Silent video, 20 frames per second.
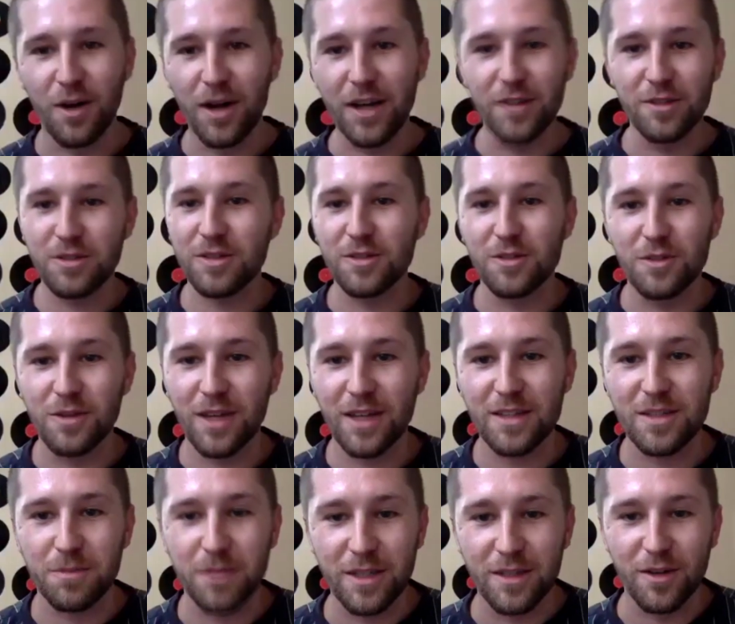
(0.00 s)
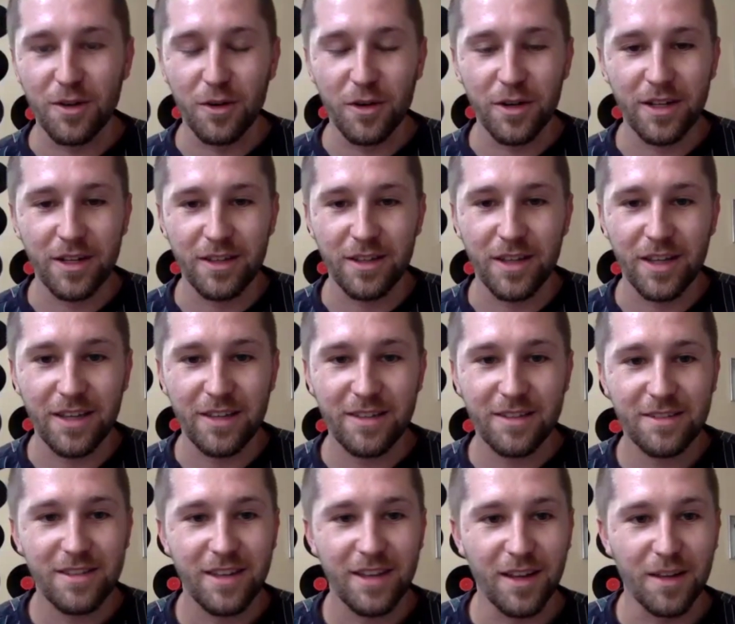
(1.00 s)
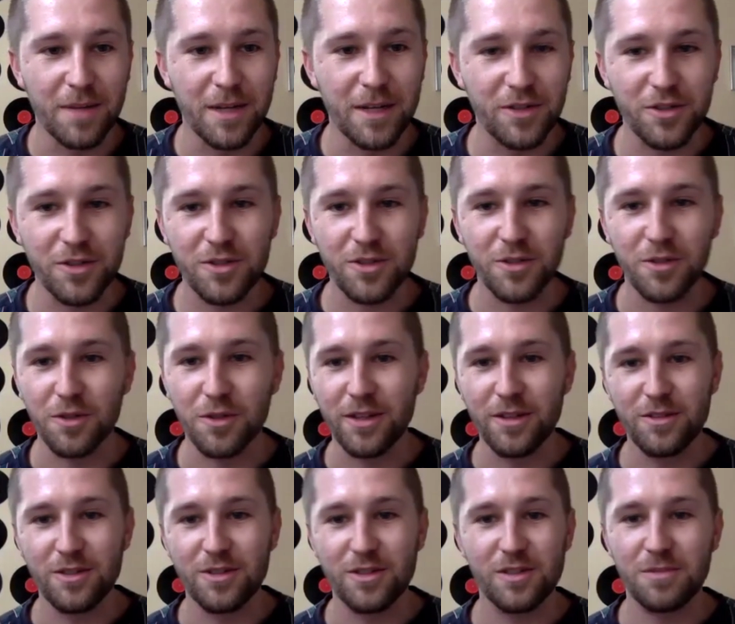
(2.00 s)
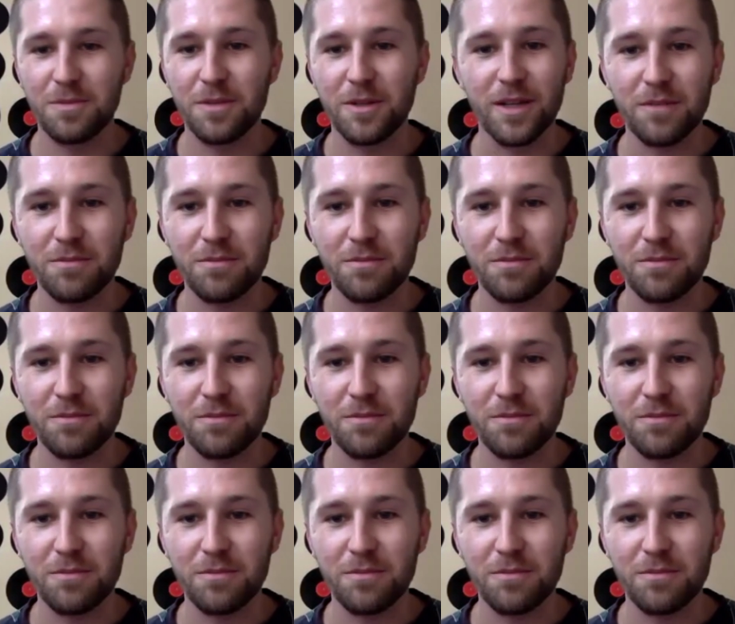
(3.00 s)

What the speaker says: used to do that to be annoying in like elementary school. I used to just be like,